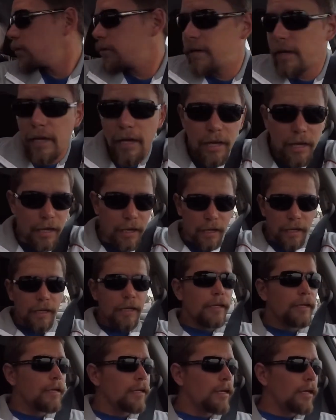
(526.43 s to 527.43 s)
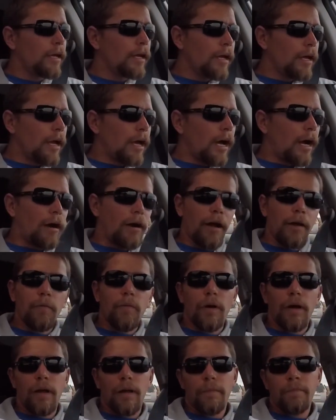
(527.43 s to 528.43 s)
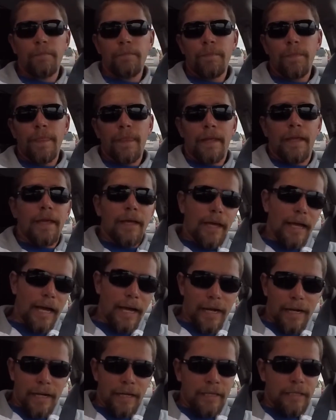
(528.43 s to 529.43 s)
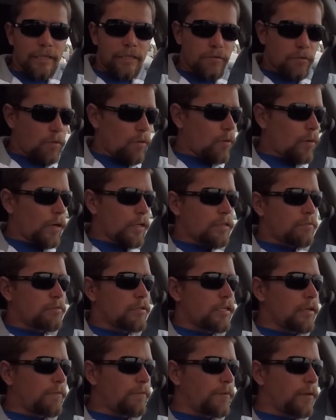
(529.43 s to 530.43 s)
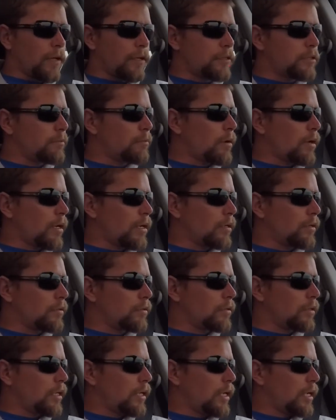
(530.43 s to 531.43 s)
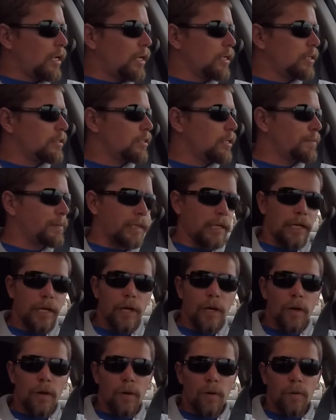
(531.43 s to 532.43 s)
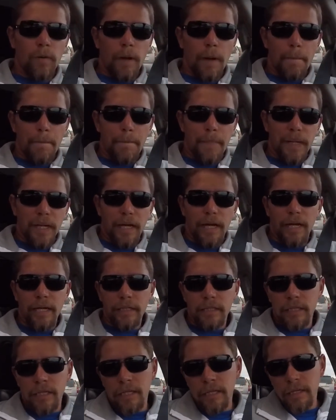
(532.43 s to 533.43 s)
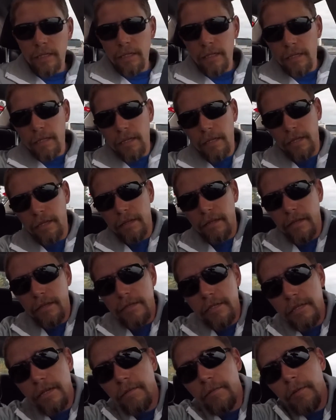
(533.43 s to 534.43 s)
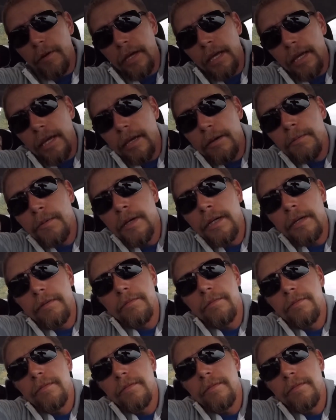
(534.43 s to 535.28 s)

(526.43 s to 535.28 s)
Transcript: Okay. Alright, well, I gotta get in the store and get some stuff for lunch tomorrow, so I'm gonna go, but let's see if we can get one.